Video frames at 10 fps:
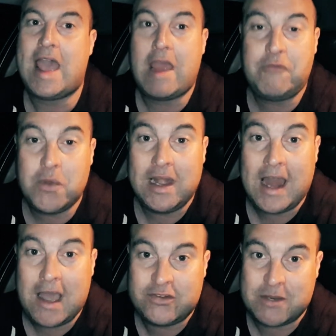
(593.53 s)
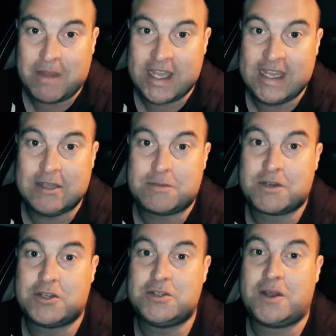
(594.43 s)
Everyone laughs at my eels,
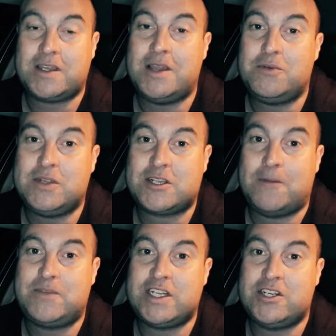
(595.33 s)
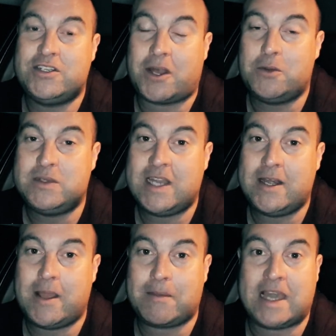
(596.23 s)
because I go to these competitions, I always
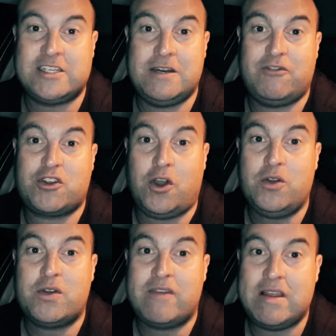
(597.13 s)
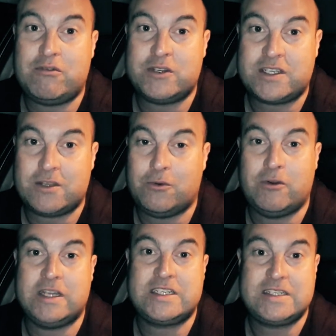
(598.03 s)
end up catching either a conger eel
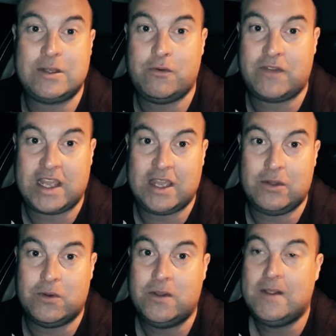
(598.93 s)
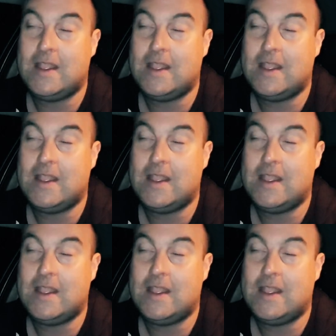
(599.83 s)
or a silver eel.